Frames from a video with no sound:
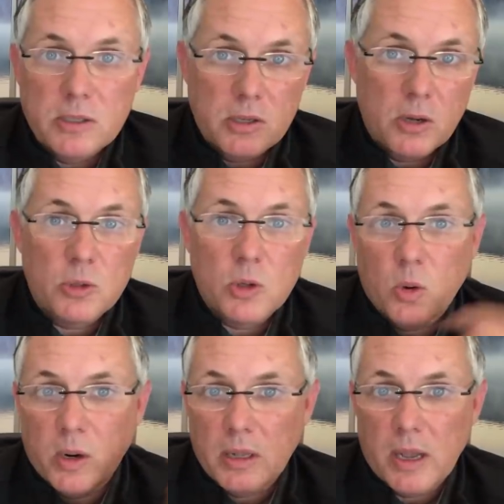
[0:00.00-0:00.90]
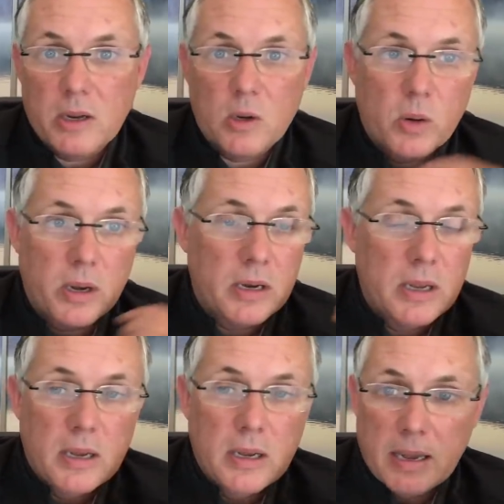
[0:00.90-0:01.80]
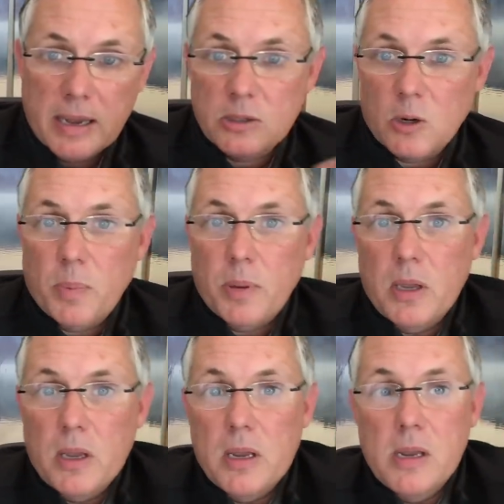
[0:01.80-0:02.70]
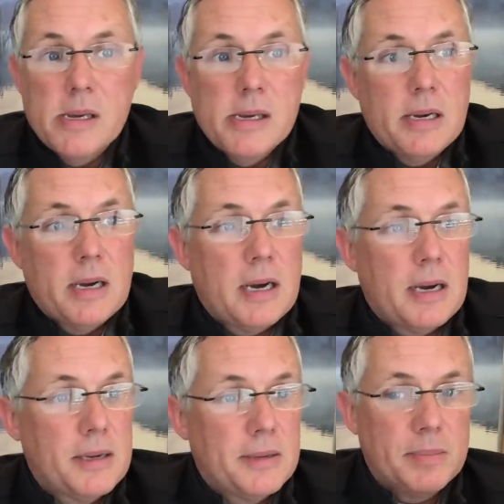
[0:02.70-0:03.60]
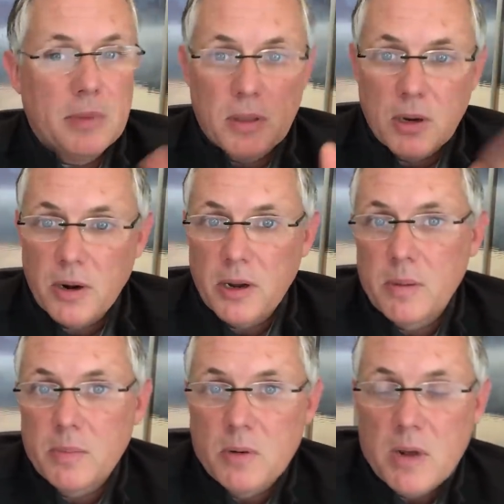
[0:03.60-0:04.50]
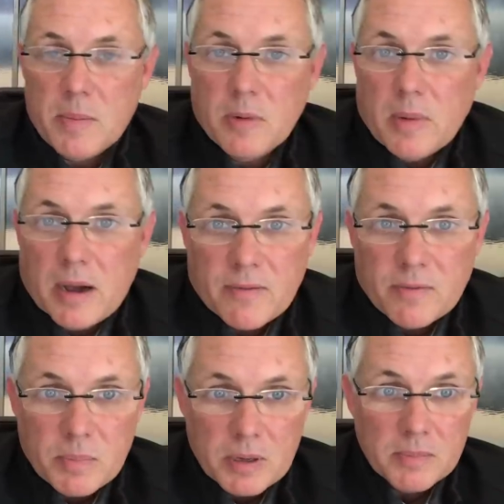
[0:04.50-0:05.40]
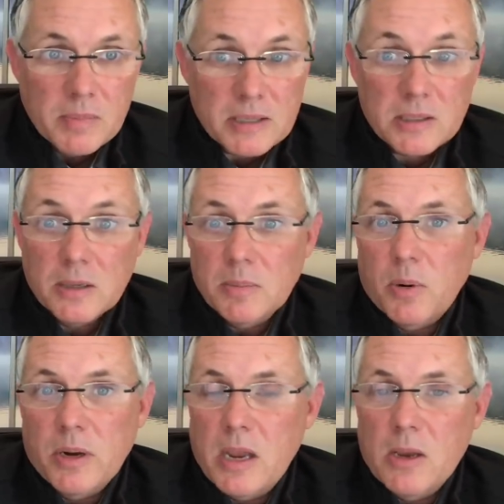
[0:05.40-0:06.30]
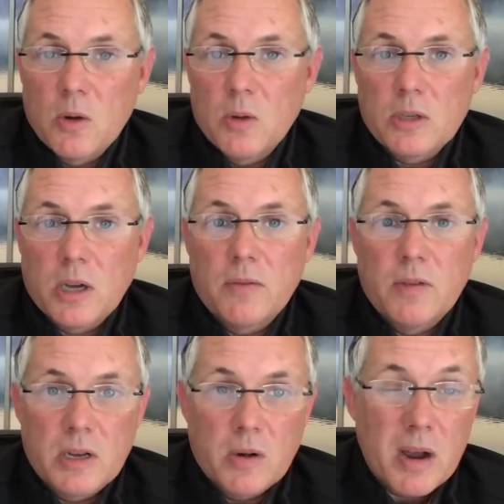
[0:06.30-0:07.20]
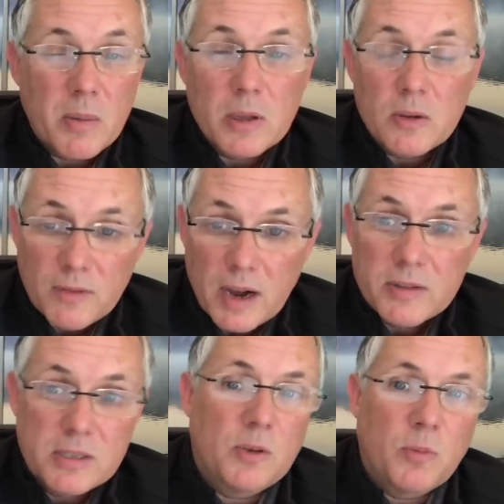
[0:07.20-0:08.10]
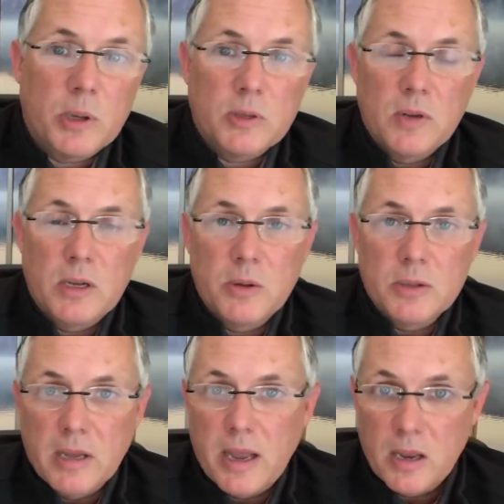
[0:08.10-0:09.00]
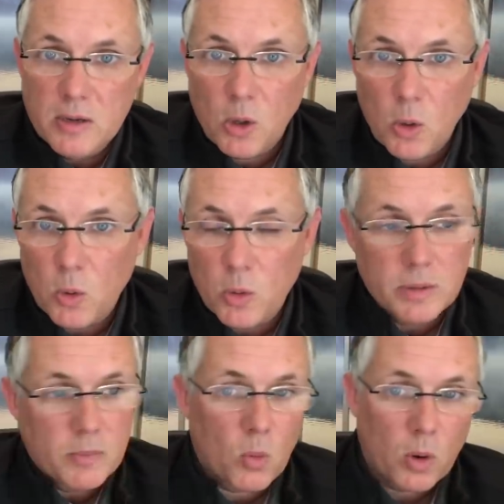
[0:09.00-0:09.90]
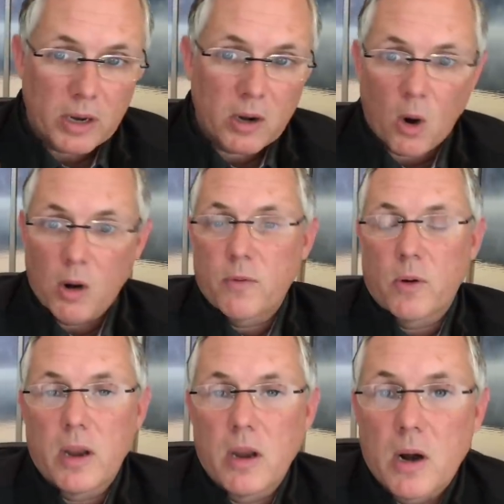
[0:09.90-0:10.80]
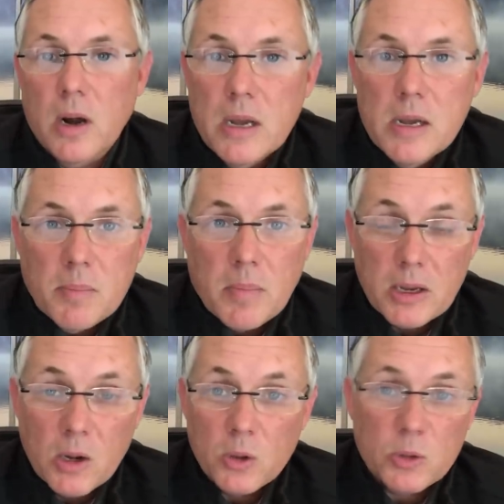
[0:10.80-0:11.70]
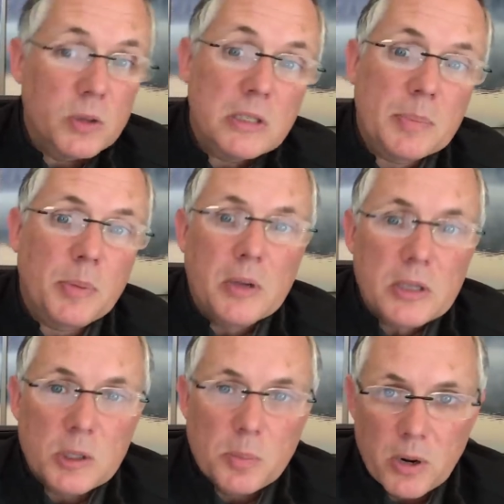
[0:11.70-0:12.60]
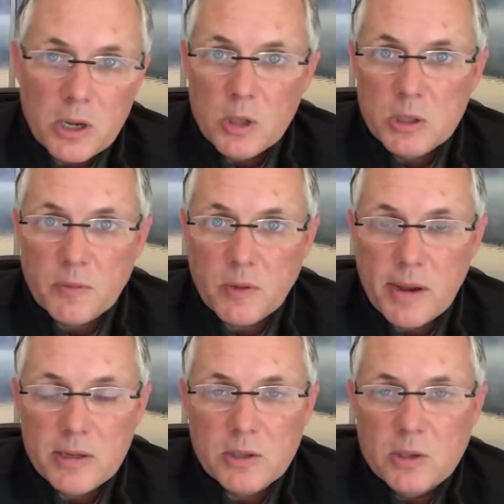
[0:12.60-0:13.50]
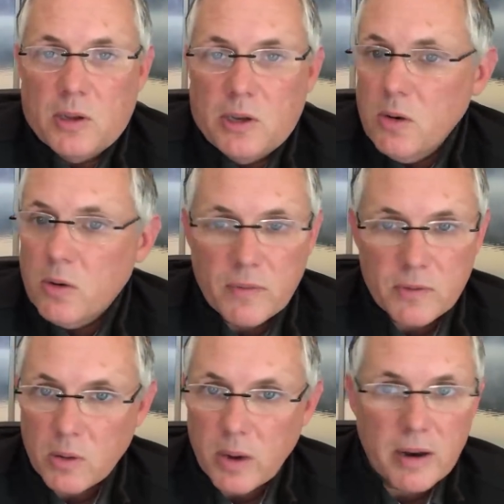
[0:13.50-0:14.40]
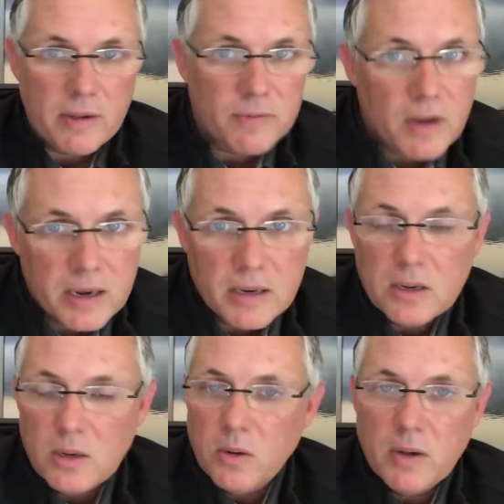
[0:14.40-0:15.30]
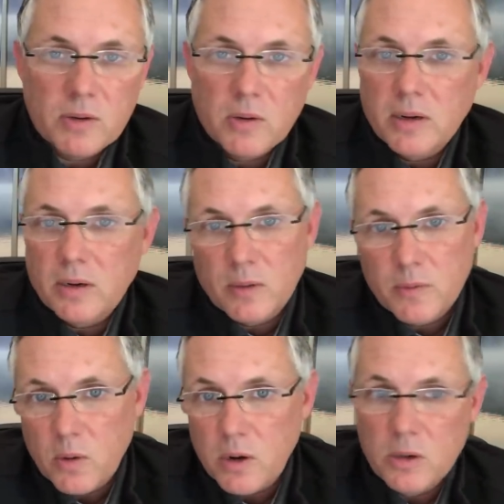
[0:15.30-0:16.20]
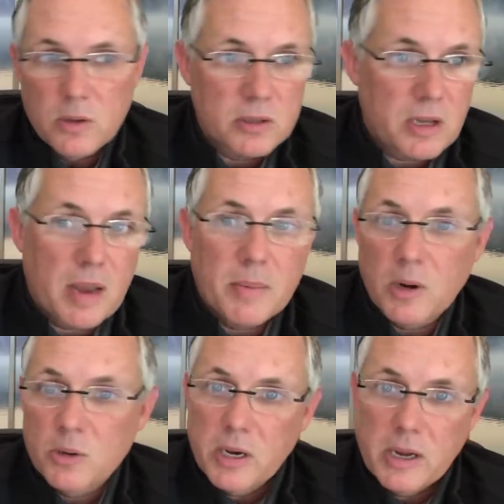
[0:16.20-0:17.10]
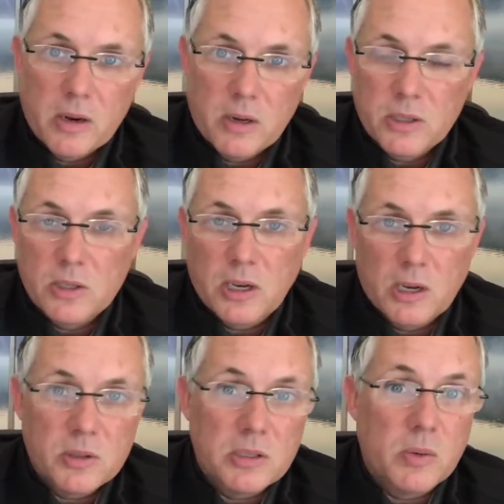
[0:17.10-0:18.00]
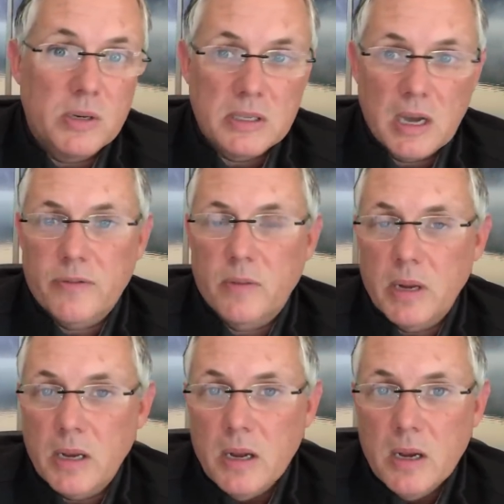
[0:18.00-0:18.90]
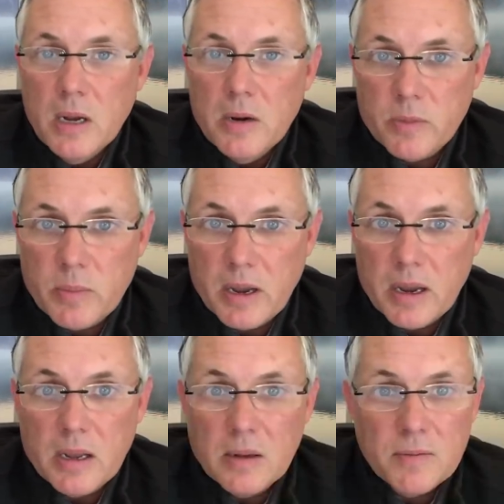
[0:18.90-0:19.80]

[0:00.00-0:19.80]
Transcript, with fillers: Dogecoin, Litecoin, XRP, Ethereum, you name them. I've been basically bringing you a ton of video. I release 5 to 6+ videos a day in total, working hard for you here. My goal is real simple, is to bring you this information so that you don't have to go out and find it. You don't have to go out and look for it. You can just say, hey, I'm going to go check out Austin's channel, see what he's got for me, for